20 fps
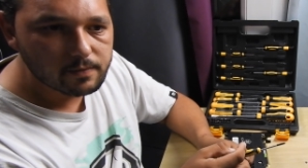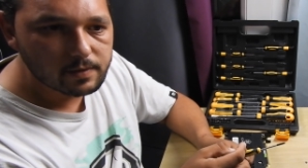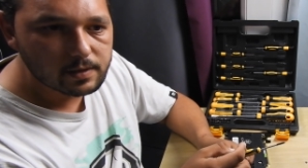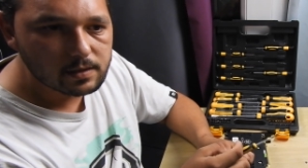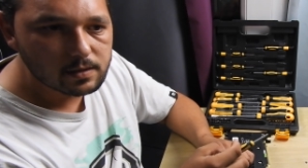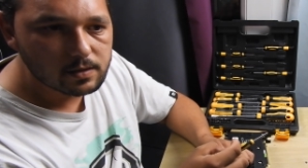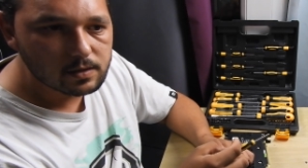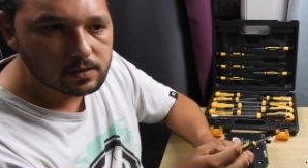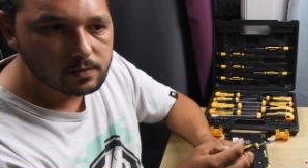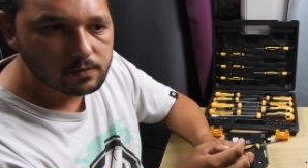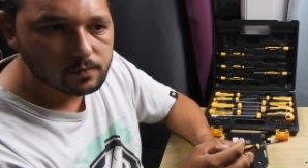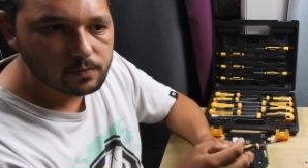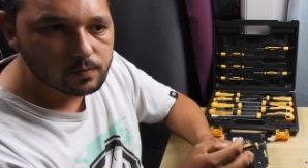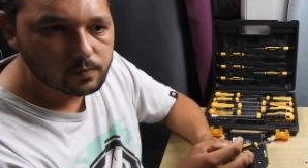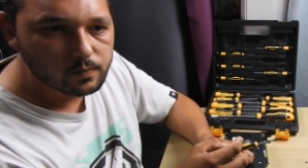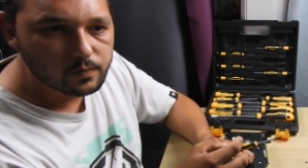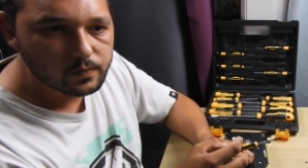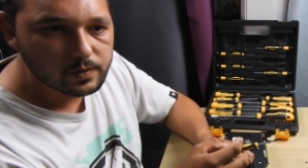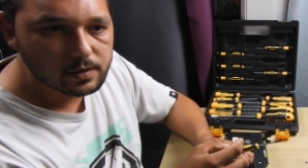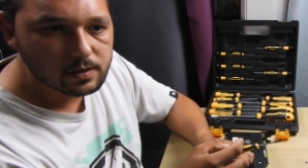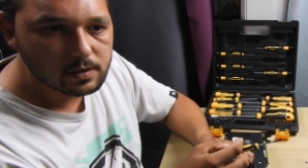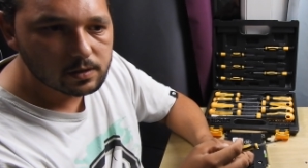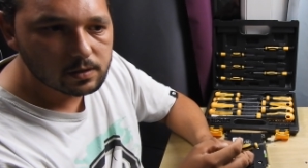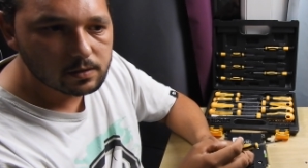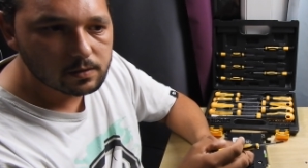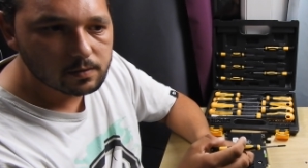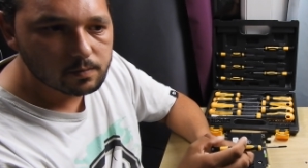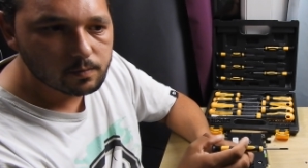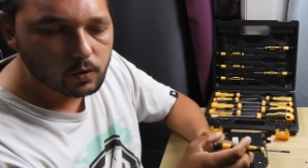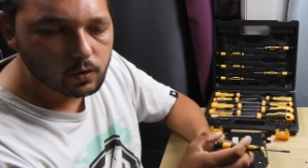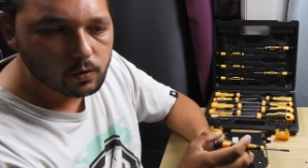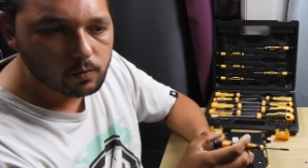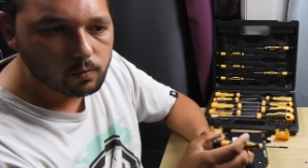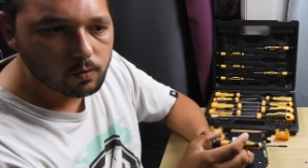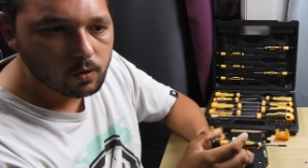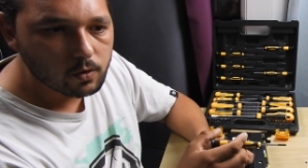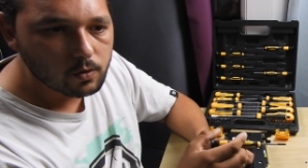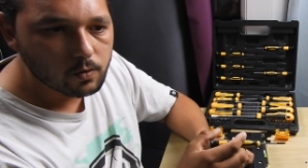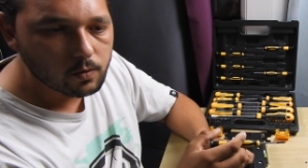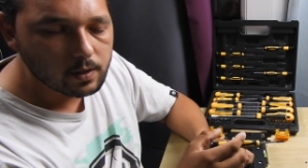with a
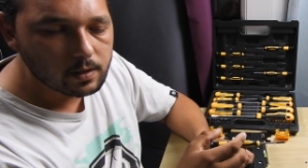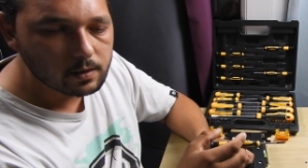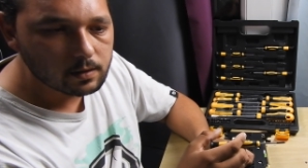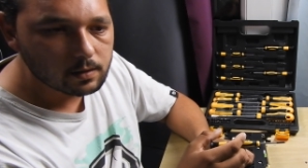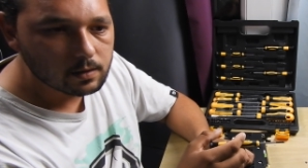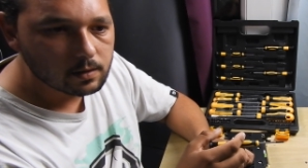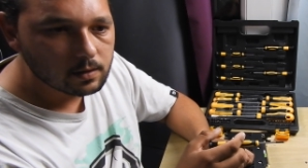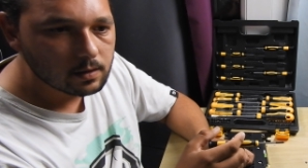monoblock on it.